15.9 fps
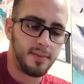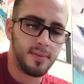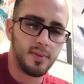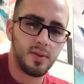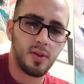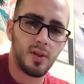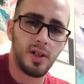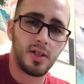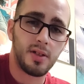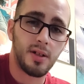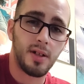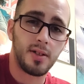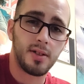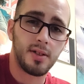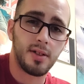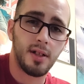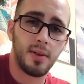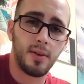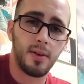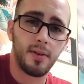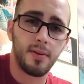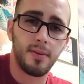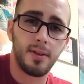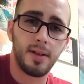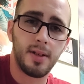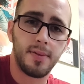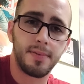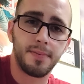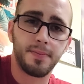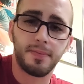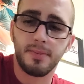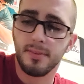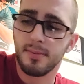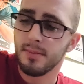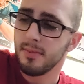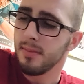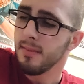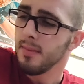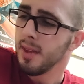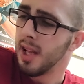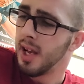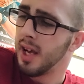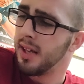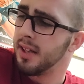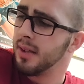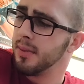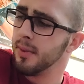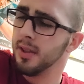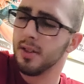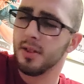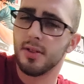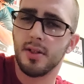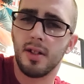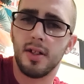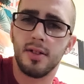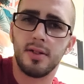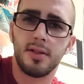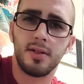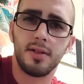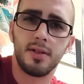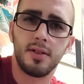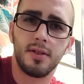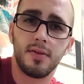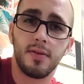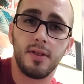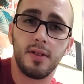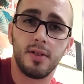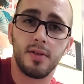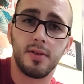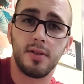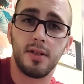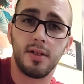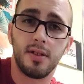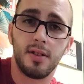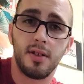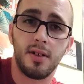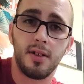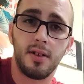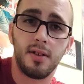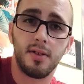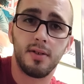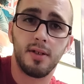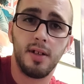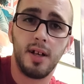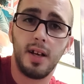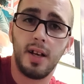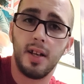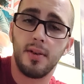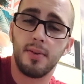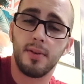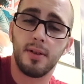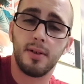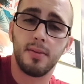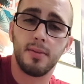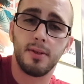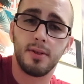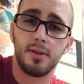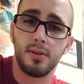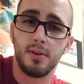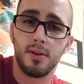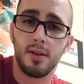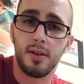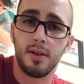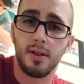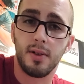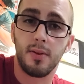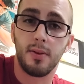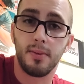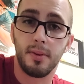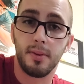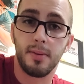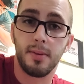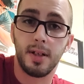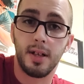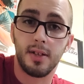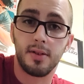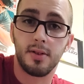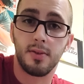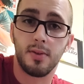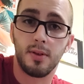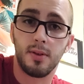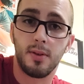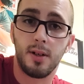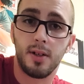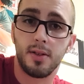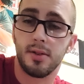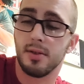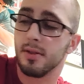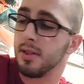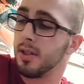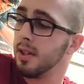So I try to stay away from that. I did want to touch, this video is getting long. I didn't want it to be too long. I want people to actually want to watch it.